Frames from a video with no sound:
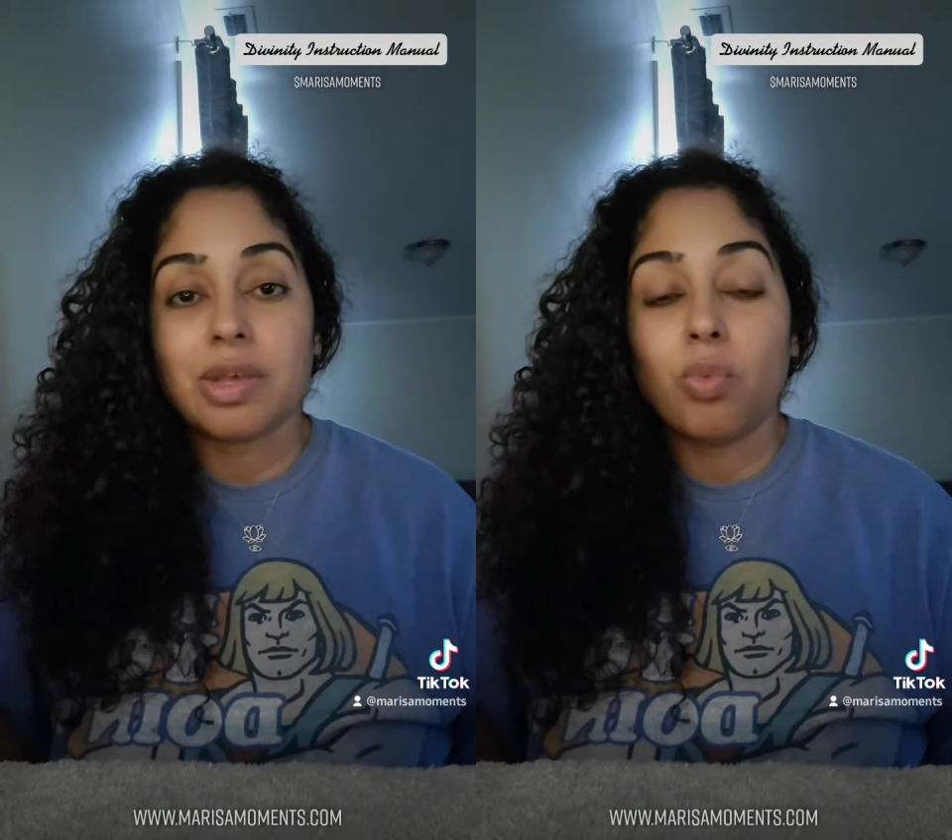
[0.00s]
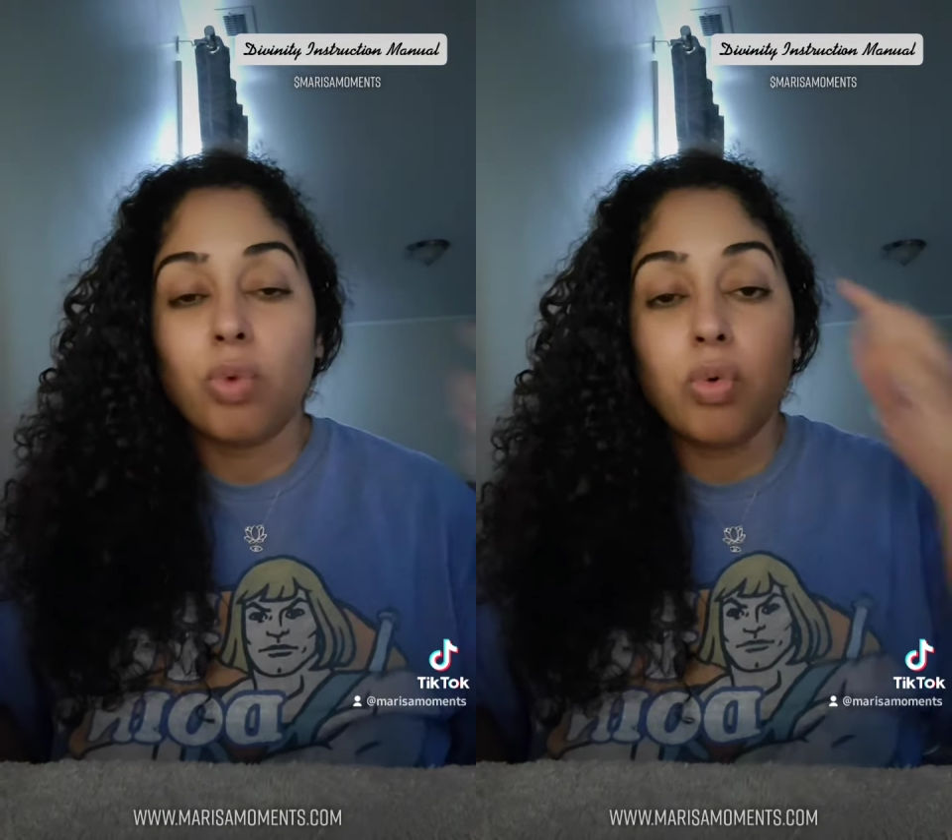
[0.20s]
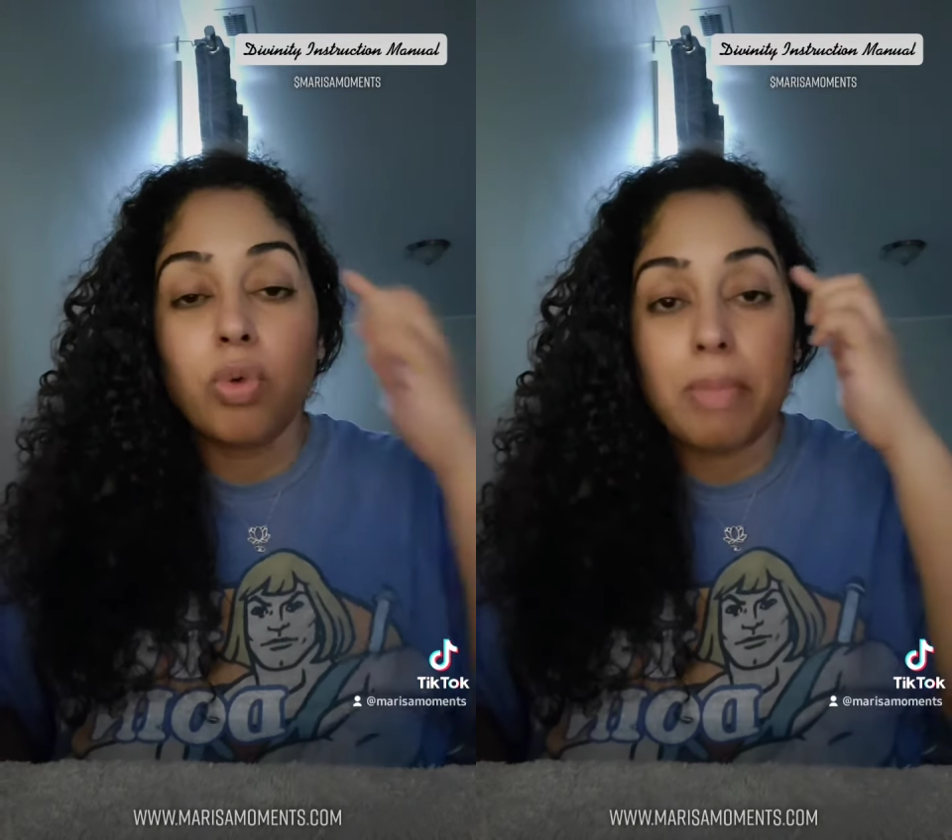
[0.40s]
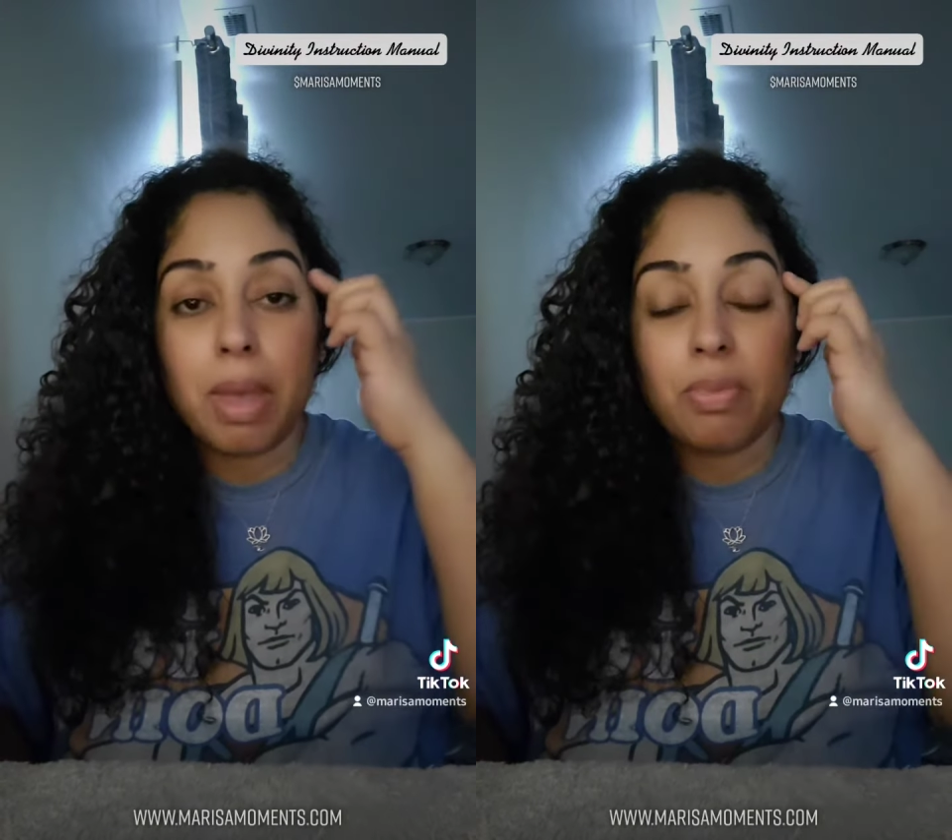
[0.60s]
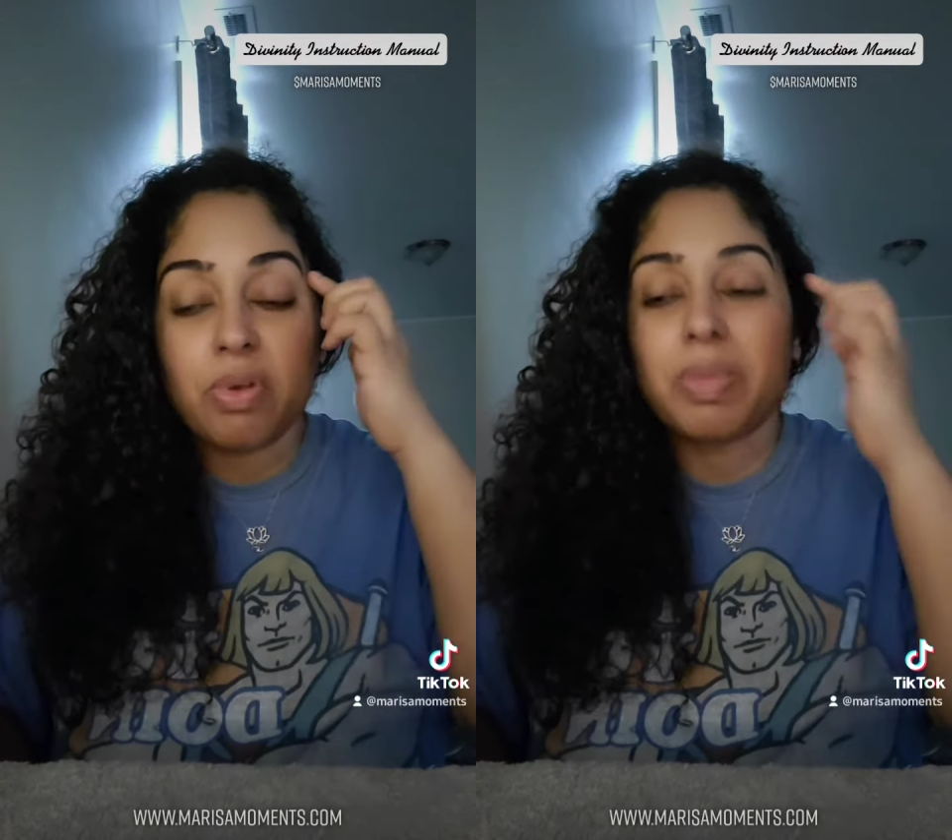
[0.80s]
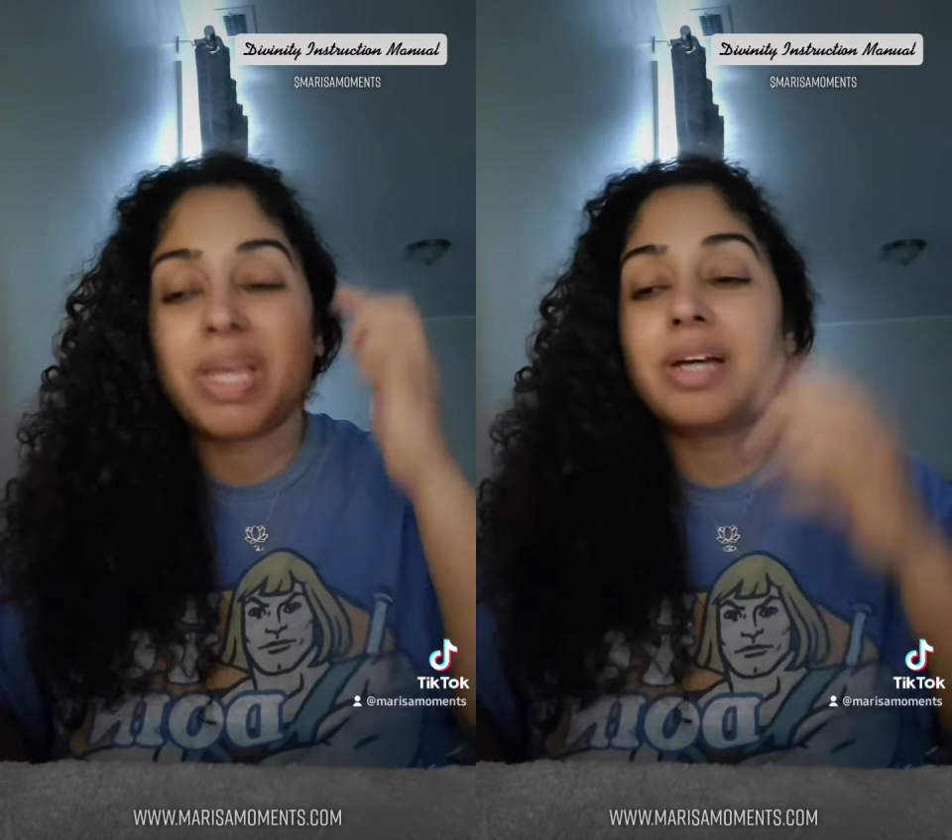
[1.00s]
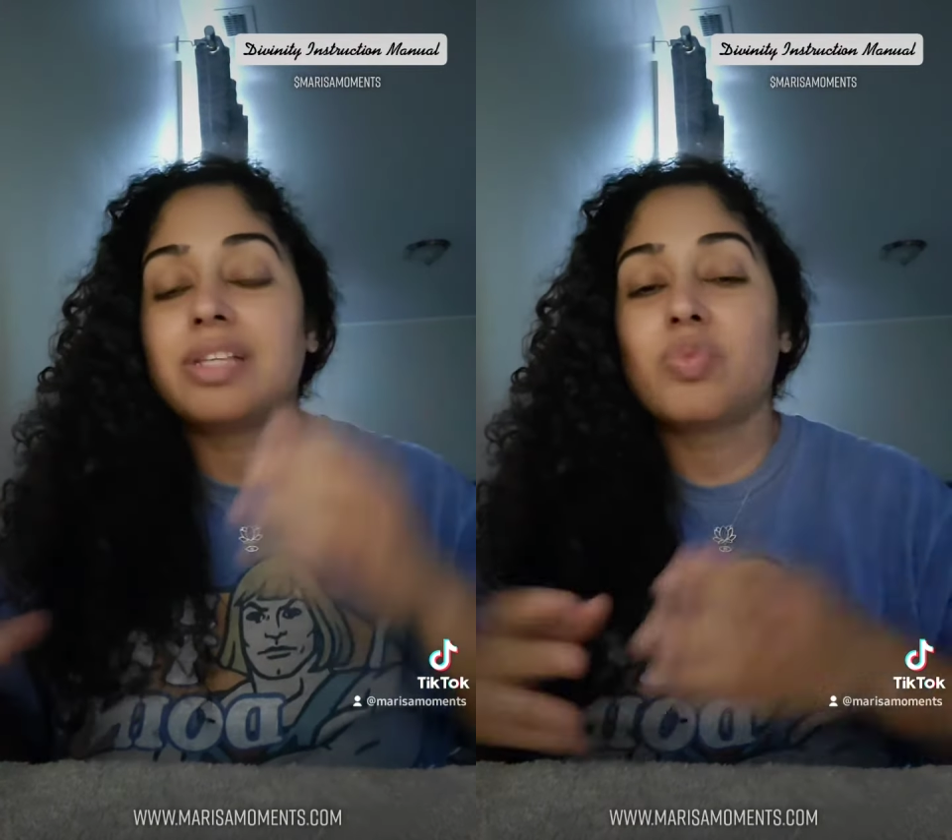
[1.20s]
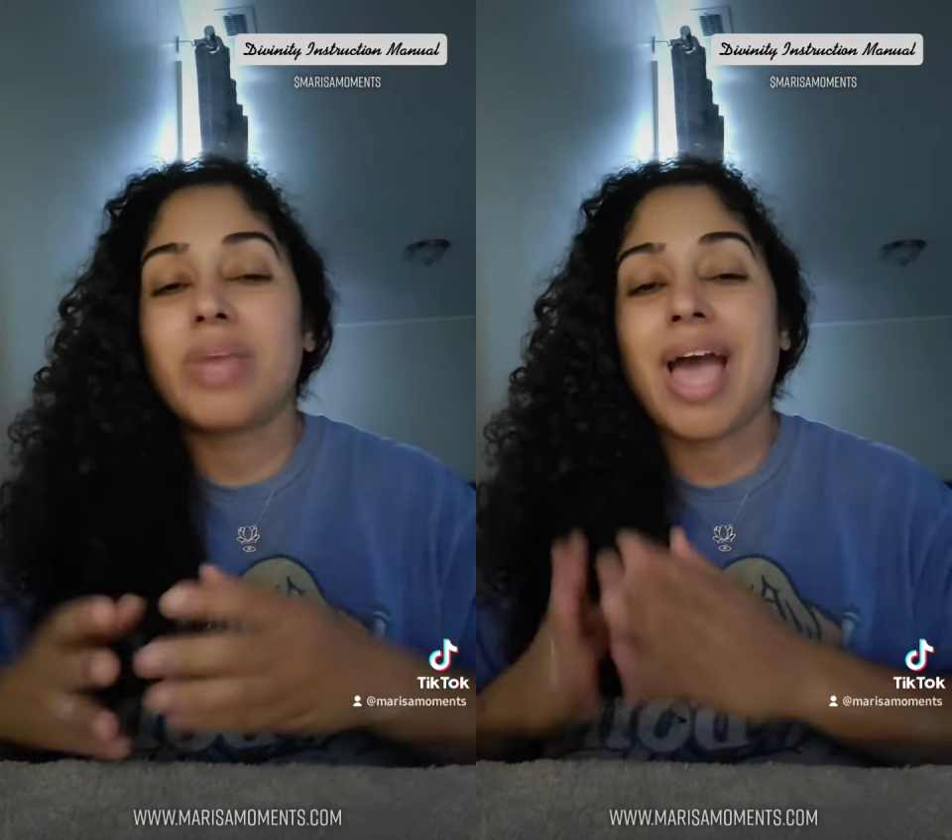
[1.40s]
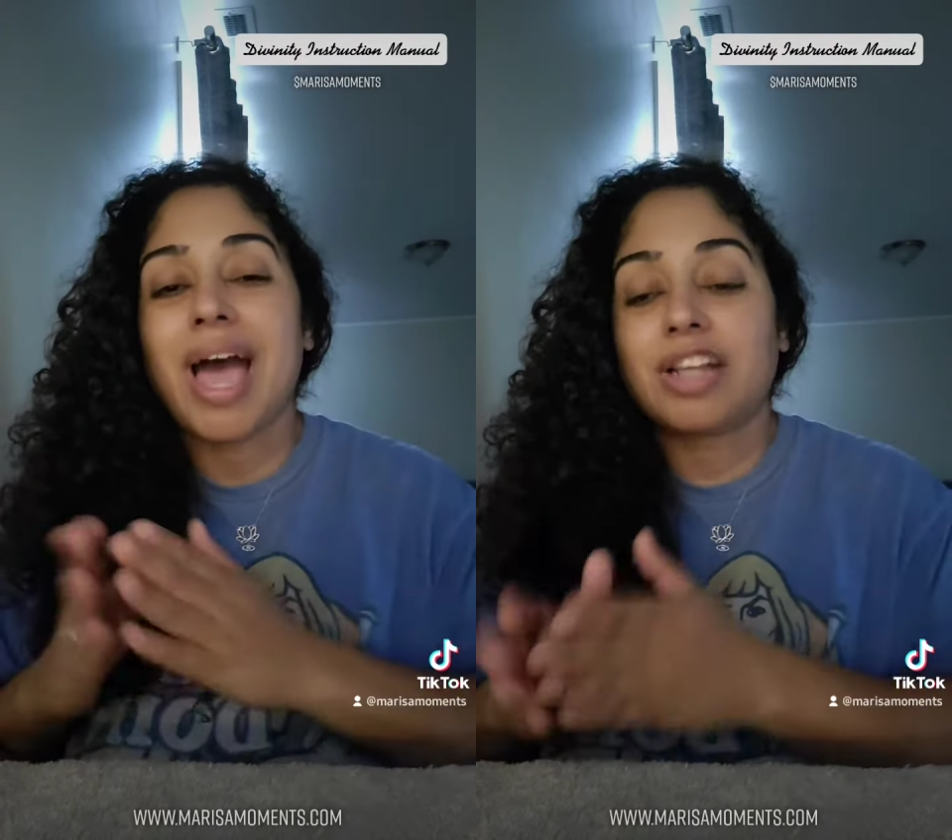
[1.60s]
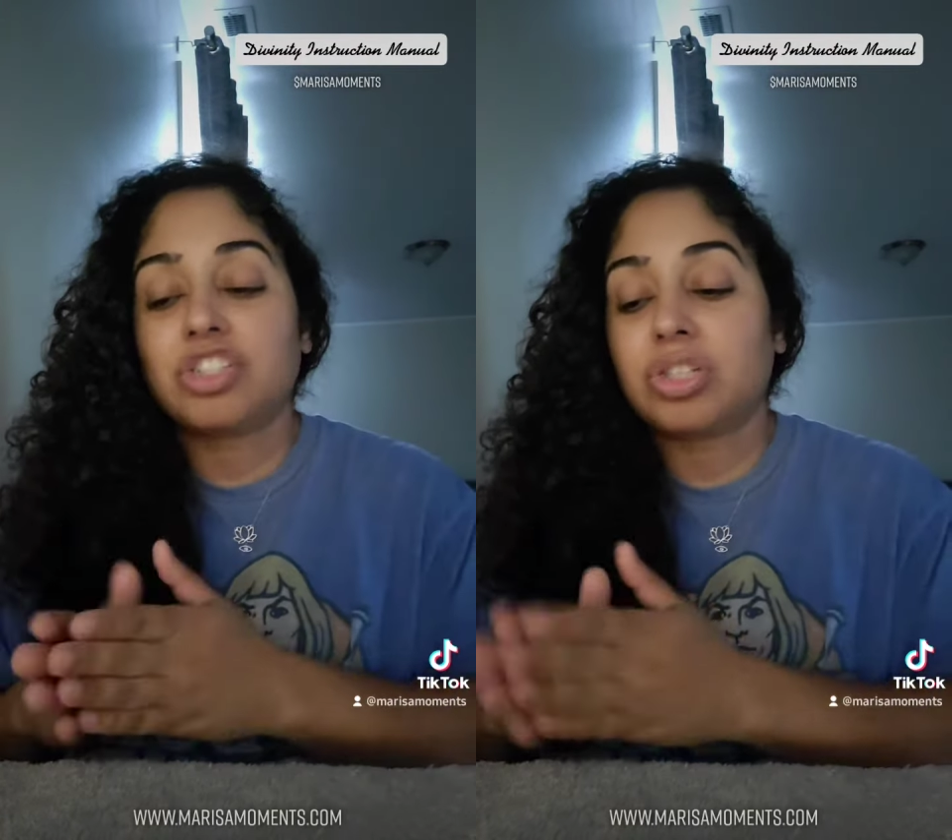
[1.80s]
we will remember because we
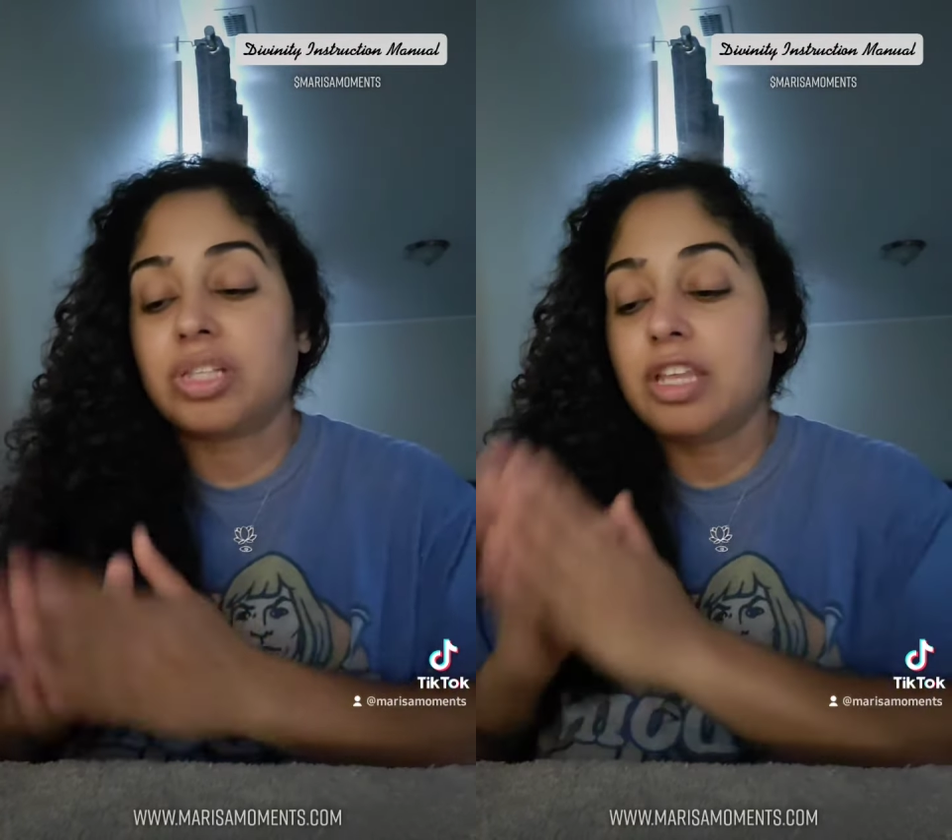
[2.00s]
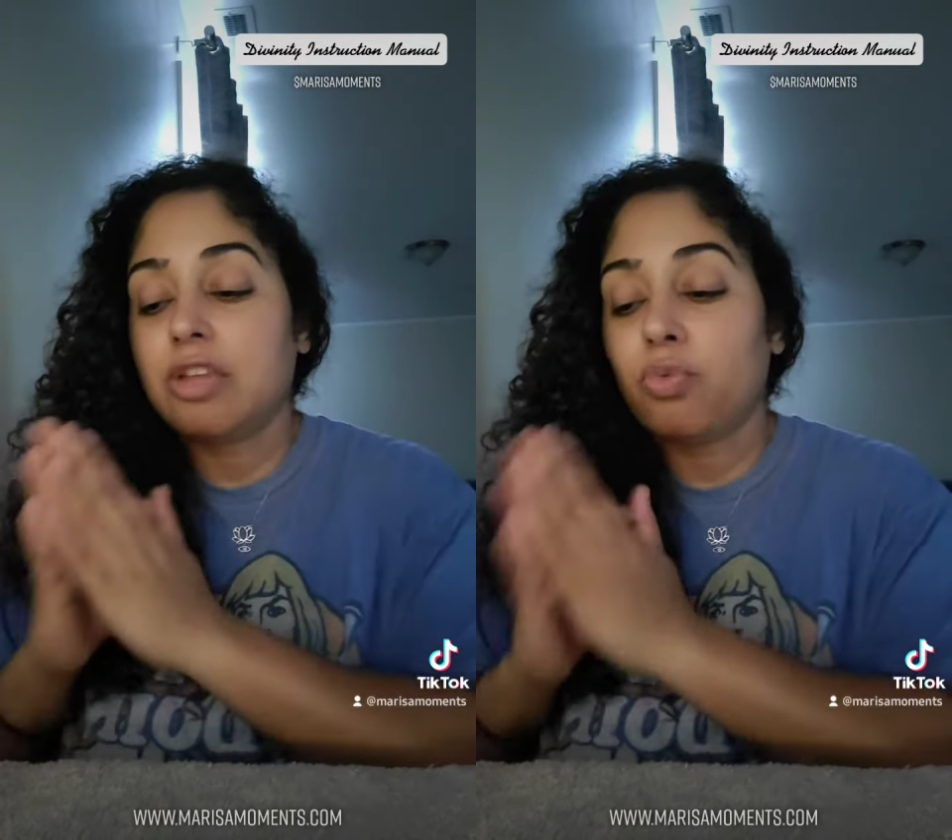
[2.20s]
actually